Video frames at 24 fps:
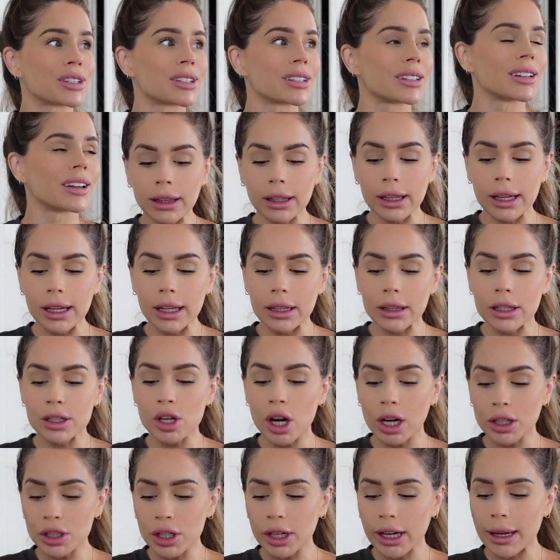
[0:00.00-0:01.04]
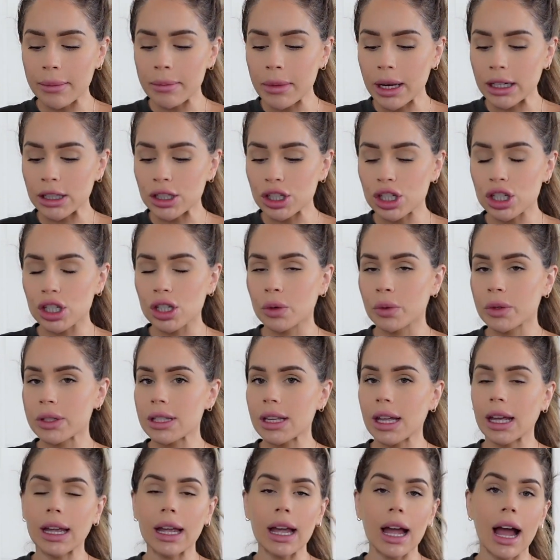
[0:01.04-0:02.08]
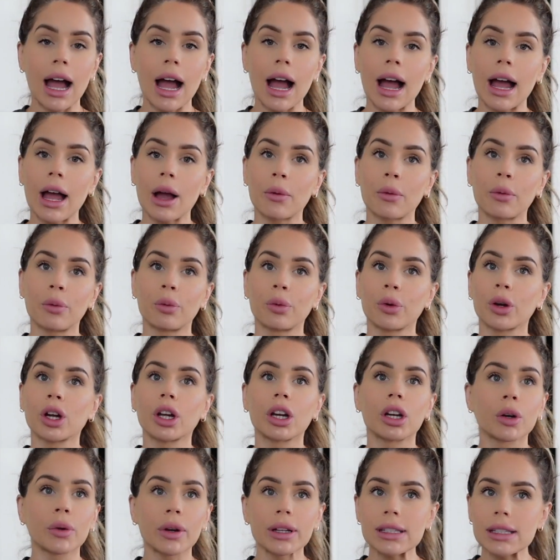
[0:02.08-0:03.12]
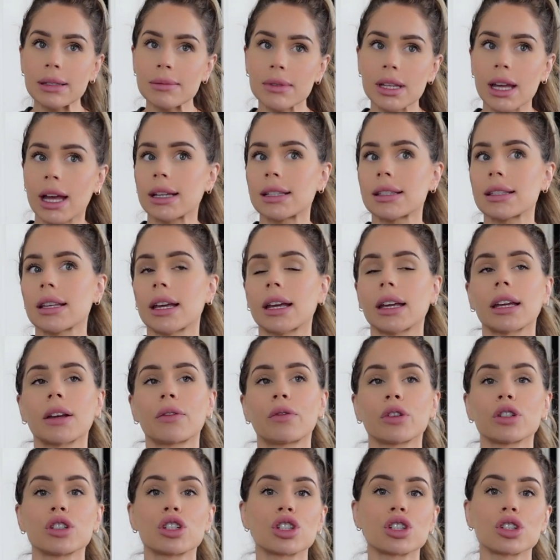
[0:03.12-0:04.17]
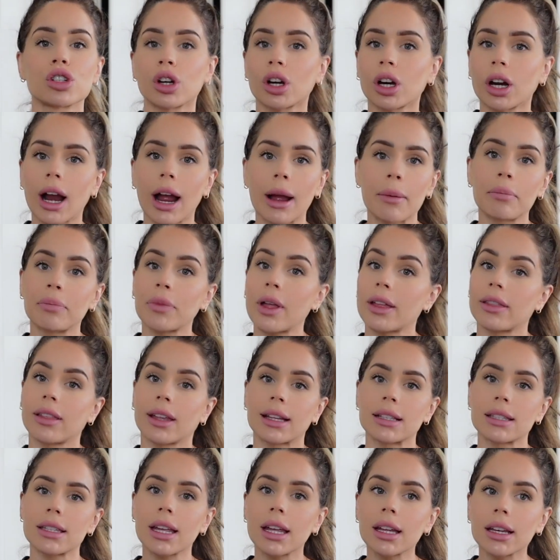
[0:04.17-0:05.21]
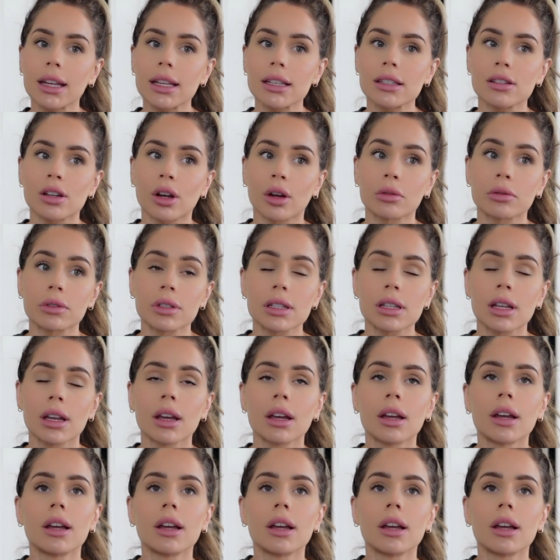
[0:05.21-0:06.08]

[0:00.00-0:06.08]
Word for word: Finally, the doctor came in and she was like, "We're gonna run some tests. Like for sure, I, I think it's kidney stones."